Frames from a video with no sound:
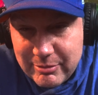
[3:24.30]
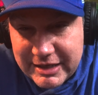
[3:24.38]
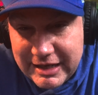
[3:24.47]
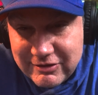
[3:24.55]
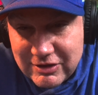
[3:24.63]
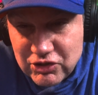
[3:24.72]

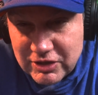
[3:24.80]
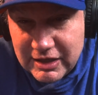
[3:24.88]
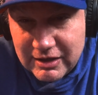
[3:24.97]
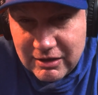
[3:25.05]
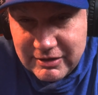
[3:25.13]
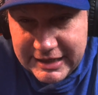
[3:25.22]
McKenzie should get
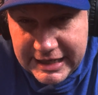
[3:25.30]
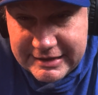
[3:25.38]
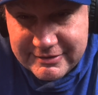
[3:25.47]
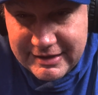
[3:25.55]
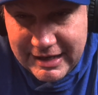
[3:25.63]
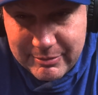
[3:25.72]
hardly any
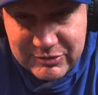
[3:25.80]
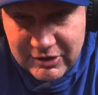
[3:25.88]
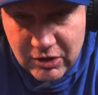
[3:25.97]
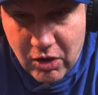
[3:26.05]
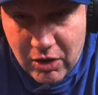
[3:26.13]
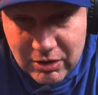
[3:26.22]
snaps at
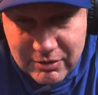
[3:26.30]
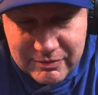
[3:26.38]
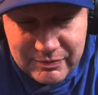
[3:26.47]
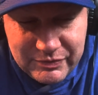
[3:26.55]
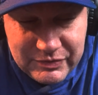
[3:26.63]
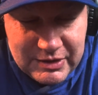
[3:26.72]
all.
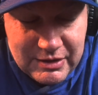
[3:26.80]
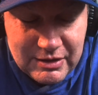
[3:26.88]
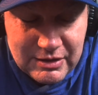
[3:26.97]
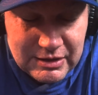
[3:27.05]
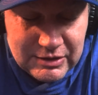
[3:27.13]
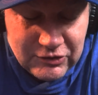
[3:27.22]

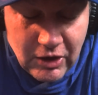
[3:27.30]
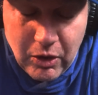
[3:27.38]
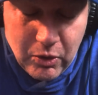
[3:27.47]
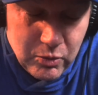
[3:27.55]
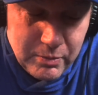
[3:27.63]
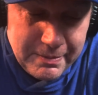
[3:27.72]

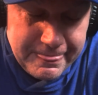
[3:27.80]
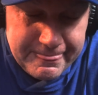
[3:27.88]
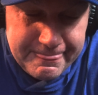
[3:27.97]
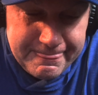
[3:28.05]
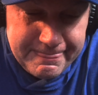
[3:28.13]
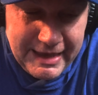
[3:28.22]
So
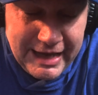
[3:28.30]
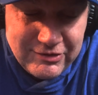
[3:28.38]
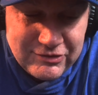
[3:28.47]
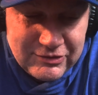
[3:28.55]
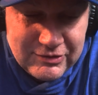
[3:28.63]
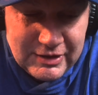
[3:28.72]

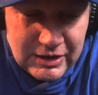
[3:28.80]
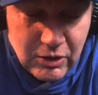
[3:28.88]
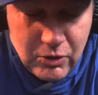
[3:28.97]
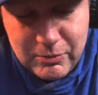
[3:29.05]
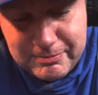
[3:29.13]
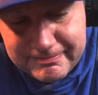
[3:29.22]
that's, you
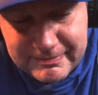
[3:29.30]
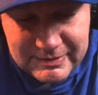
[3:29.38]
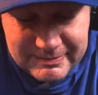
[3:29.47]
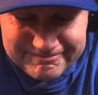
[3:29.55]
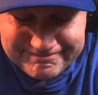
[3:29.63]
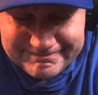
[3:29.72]
know,
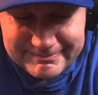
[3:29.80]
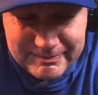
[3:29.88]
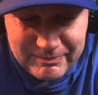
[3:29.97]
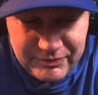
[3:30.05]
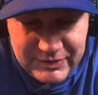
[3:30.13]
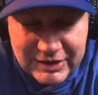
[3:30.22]

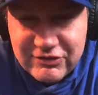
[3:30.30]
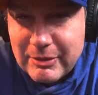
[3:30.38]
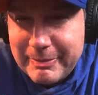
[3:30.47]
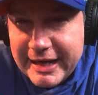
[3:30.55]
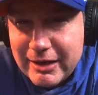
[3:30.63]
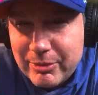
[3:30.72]
that's
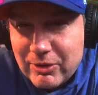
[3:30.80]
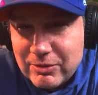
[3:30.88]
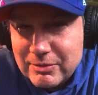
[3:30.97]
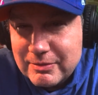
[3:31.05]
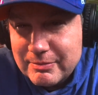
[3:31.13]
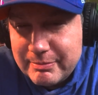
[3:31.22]
debatable,
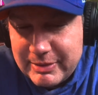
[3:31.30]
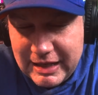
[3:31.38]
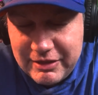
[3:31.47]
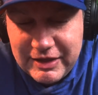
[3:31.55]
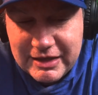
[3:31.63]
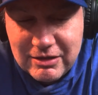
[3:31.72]
but I
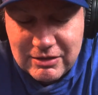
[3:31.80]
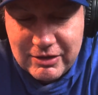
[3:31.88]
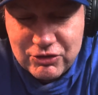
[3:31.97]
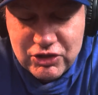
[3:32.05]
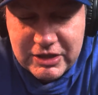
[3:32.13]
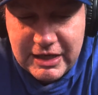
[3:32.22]
think Khalil
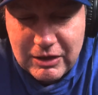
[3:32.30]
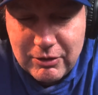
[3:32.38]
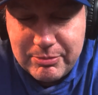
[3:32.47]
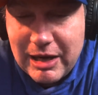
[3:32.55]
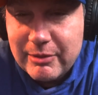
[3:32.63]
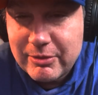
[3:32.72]
Shakir would
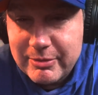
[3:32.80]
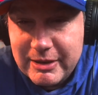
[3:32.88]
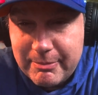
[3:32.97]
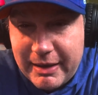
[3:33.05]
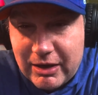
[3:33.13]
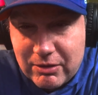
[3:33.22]
probably be
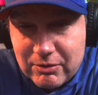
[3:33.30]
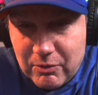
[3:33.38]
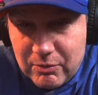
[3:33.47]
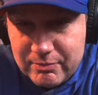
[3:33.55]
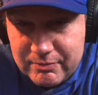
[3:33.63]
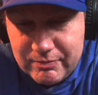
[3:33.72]
a better,
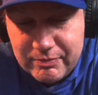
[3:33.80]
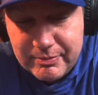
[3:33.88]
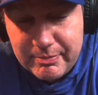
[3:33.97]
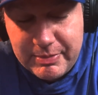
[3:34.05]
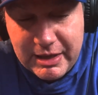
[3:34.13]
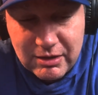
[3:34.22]

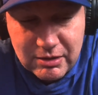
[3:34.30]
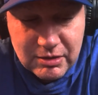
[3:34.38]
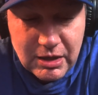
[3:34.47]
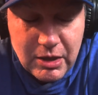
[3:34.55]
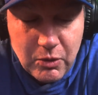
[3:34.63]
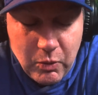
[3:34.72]
better
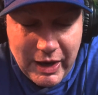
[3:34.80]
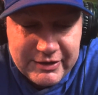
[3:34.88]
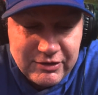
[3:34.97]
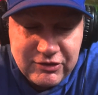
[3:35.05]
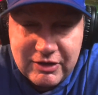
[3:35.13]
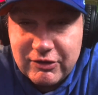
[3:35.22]
wide
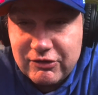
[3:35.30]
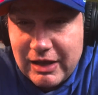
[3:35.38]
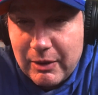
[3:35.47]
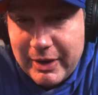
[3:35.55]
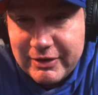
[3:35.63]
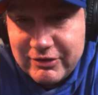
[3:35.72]
receiver,
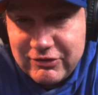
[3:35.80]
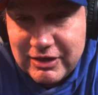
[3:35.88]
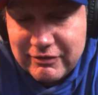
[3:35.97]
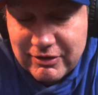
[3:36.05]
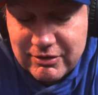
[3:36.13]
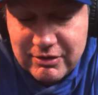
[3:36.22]
slot wide
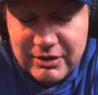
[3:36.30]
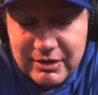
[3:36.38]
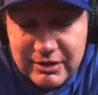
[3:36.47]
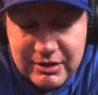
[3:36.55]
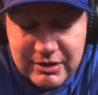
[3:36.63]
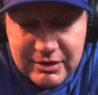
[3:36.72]
receiver
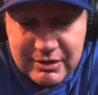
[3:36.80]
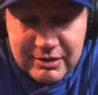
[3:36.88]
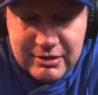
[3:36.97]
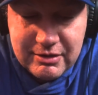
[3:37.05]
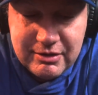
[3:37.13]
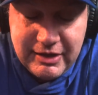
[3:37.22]

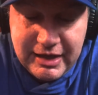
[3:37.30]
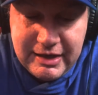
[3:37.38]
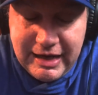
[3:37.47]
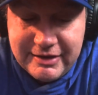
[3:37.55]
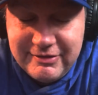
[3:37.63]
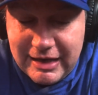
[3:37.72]
than
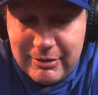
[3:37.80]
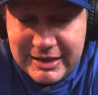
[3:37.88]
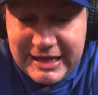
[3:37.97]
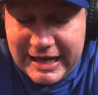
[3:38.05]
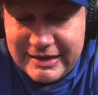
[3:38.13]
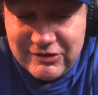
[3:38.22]
Isaiah
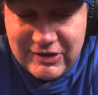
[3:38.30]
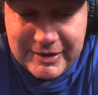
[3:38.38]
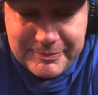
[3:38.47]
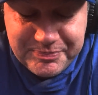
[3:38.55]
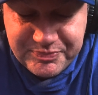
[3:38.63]
McKenzie.